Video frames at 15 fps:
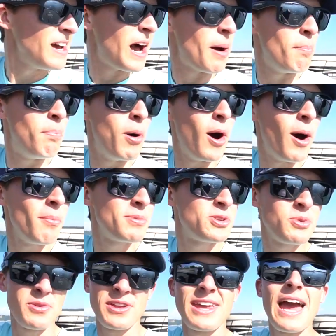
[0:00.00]
I'm
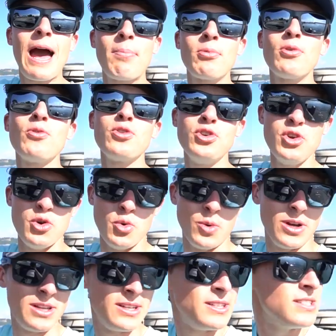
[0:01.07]
pumped with a capital U.
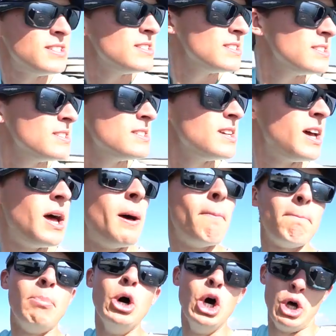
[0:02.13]

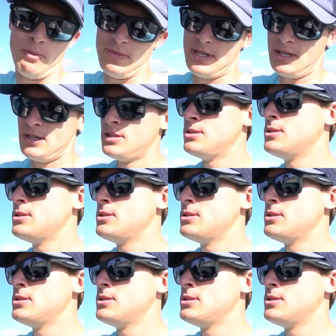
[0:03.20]
Pumped.